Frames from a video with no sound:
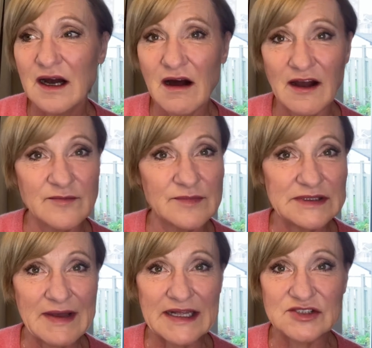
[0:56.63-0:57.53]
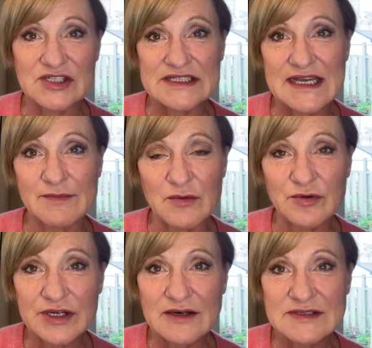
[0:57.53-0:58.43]
I've been managing to get my
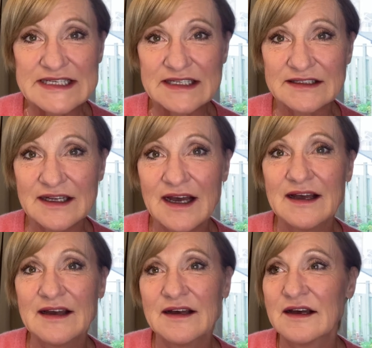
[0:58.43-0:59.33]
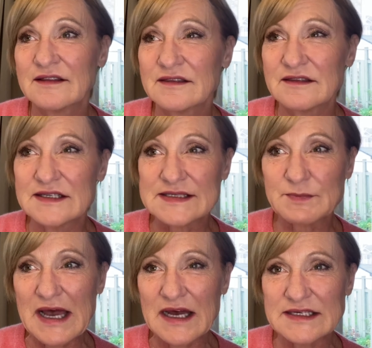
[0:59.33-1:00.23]
workouts in. This
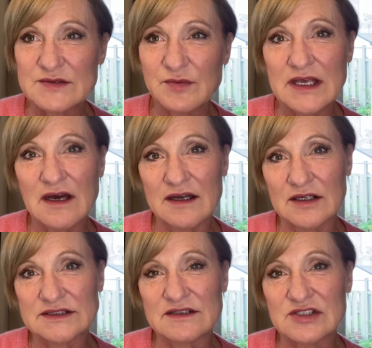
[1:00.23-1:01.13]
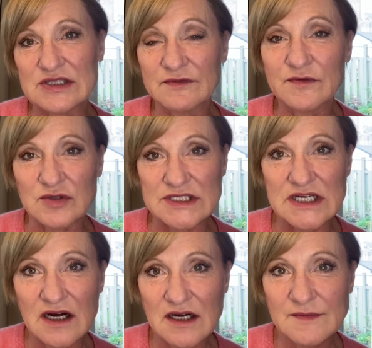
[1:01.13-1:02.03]
past week, I got to the gym 4
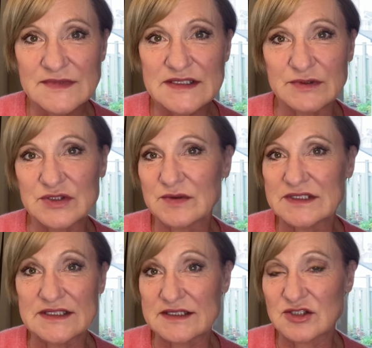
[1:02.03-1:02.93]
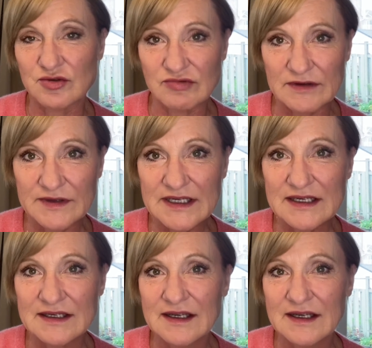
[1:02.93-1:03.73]
times, which was terrific.